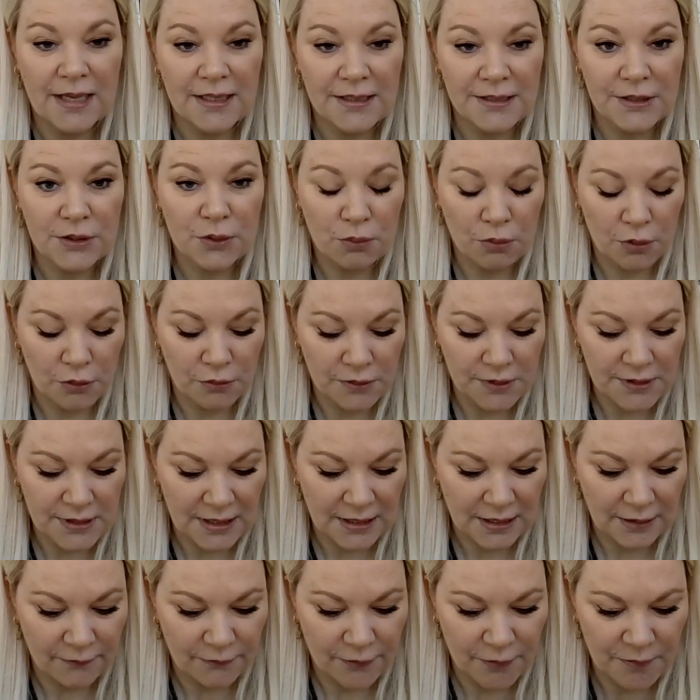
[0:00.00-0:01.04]
That's a quote
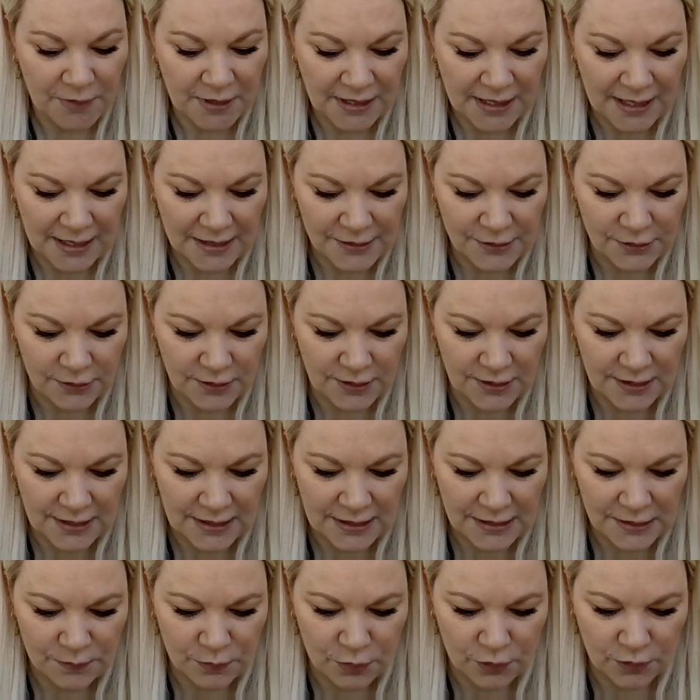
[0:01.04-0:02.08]
taken from my guest on
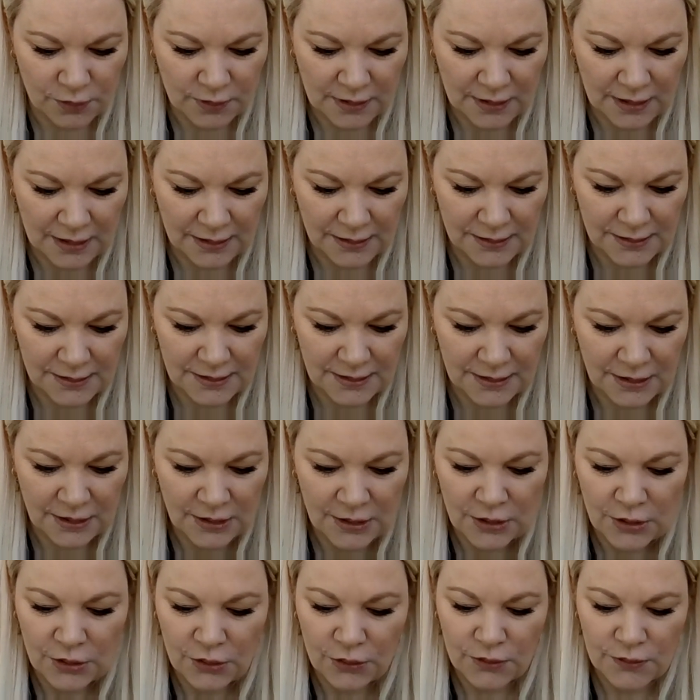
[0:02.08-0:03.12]
today's podcast,
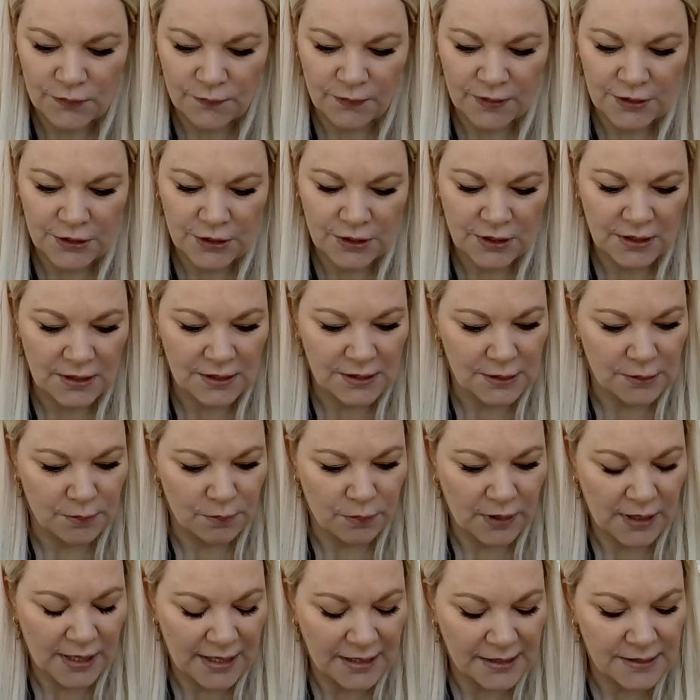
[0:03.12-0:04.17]
whose vision is to
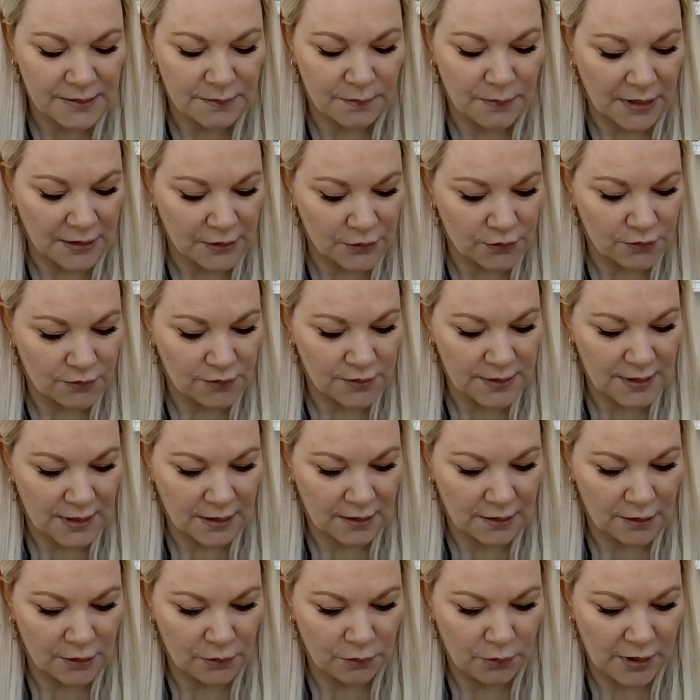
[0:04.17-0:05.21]
place menstrual
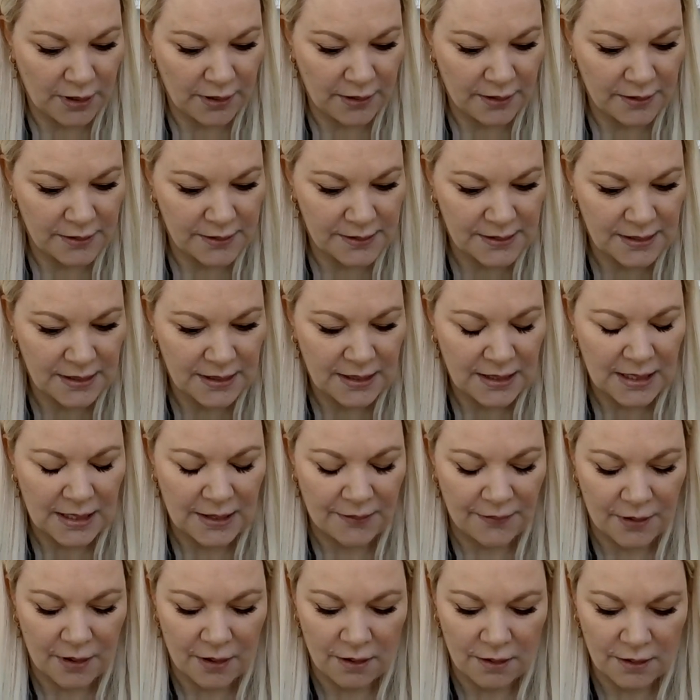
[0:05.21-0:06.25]
cycle awareness
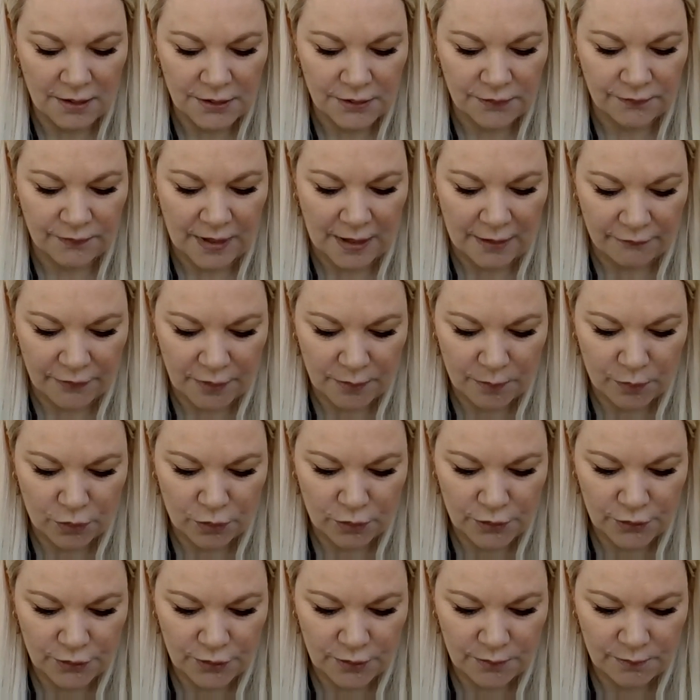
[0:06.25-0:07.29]
in the heart of every
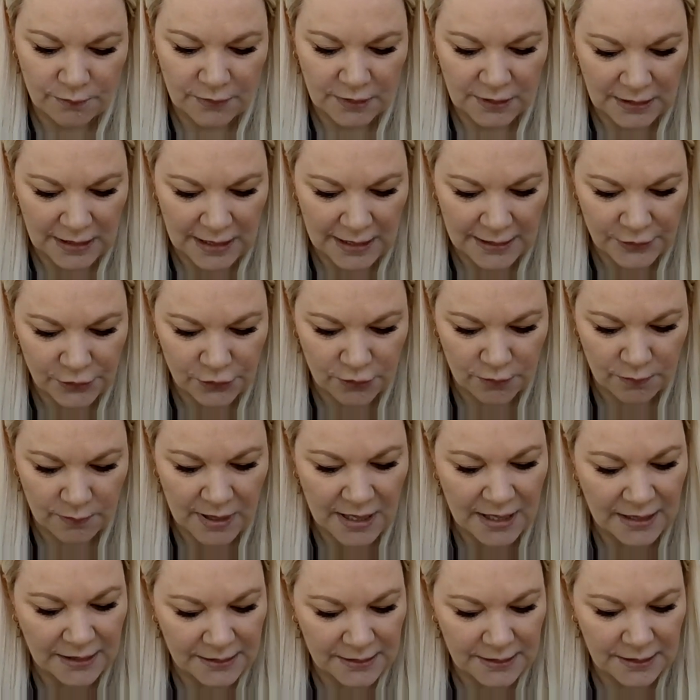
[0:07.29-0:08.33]
boardroom, classroom,
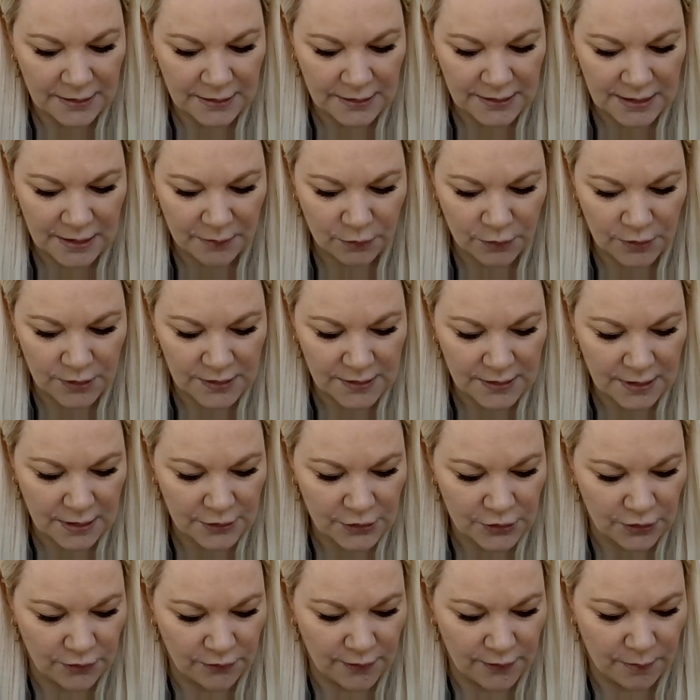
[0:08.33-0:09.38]
and dinner table
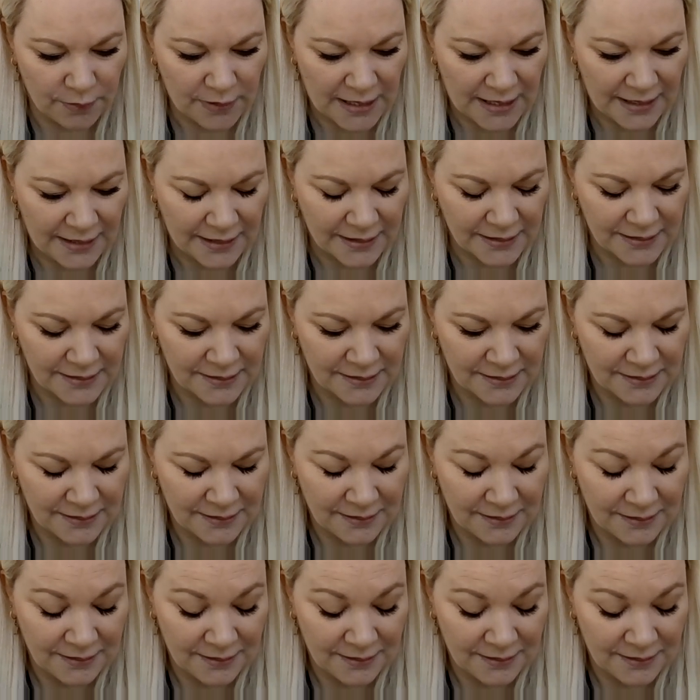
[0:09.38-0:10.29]
discussion on the planet.